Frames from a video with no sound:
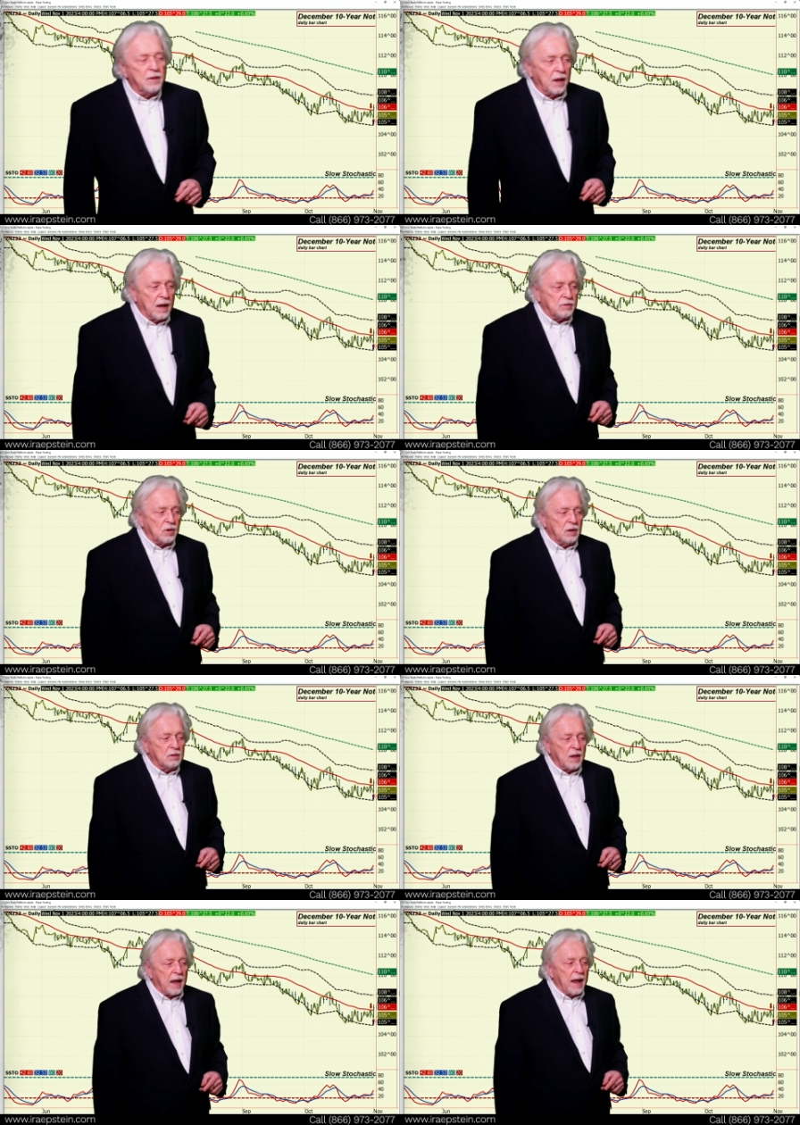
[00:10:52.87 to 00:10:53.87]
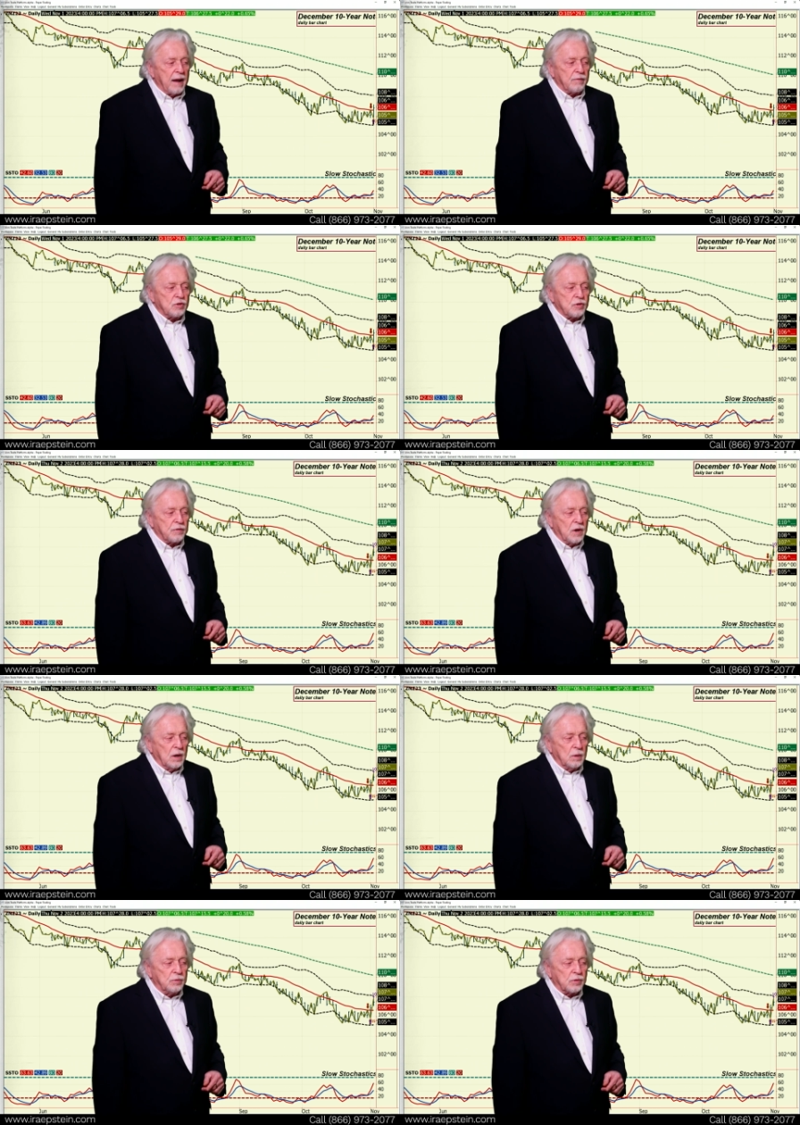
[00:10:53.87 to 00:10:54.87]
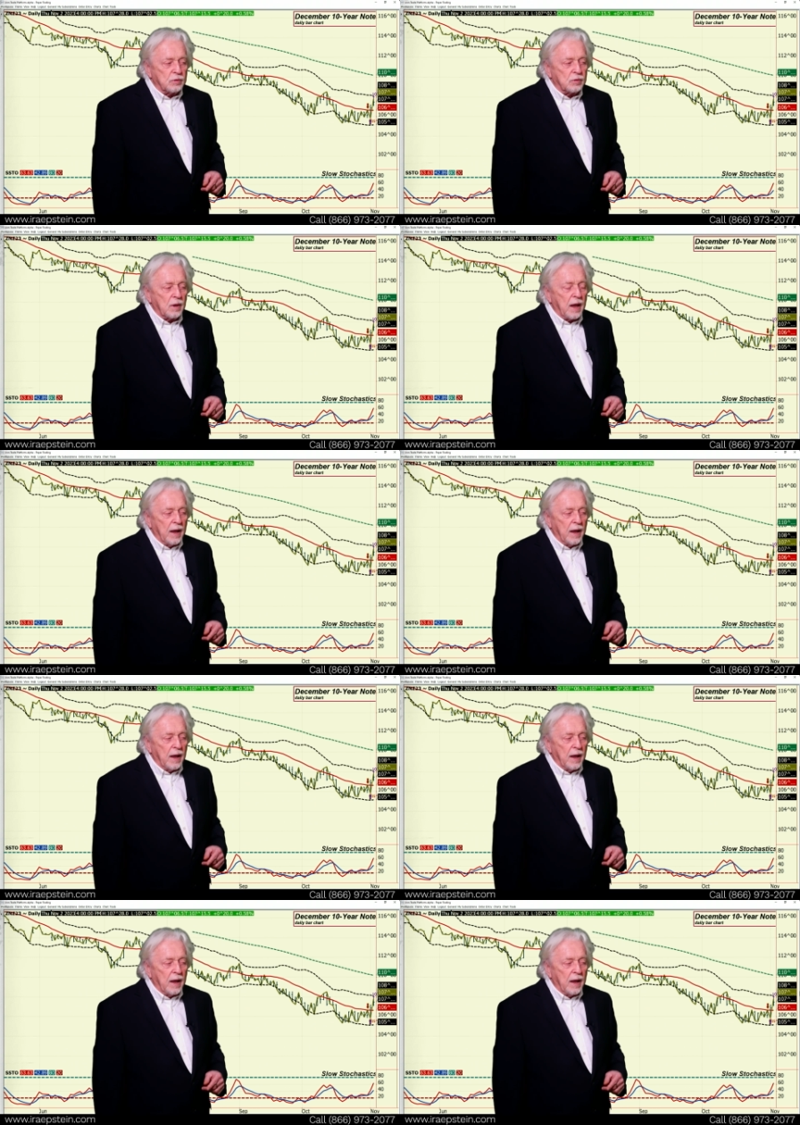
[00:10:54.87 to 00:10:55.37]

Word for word: the 18 day average of closes.